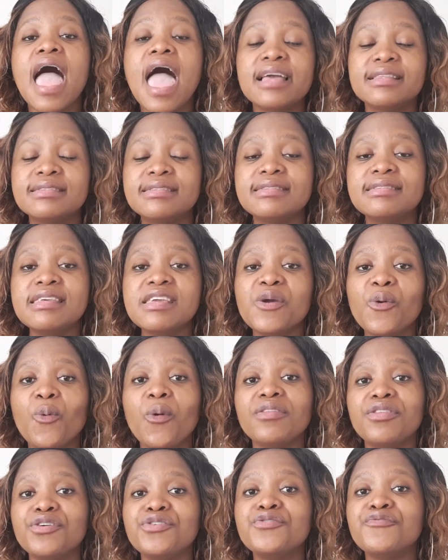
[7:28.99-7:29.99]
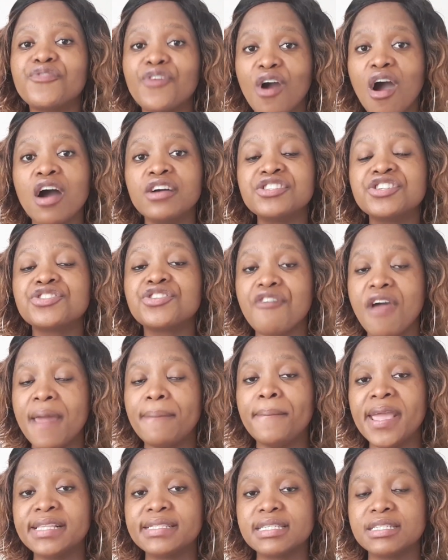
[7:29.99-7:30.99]
and seeing whether you've got the
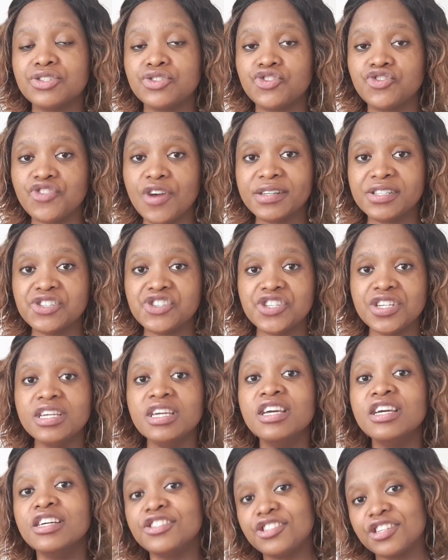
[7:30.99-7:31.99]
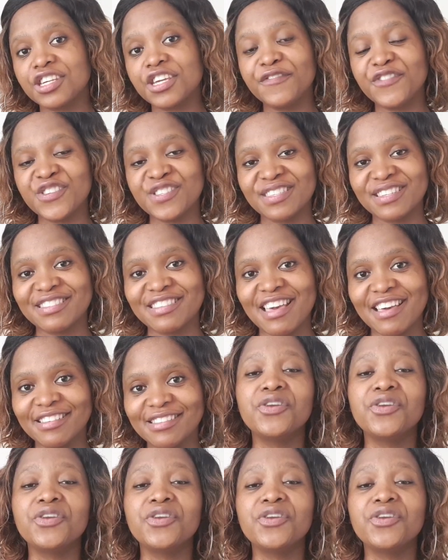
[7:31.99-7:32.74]
right maintenance strategy to give you success.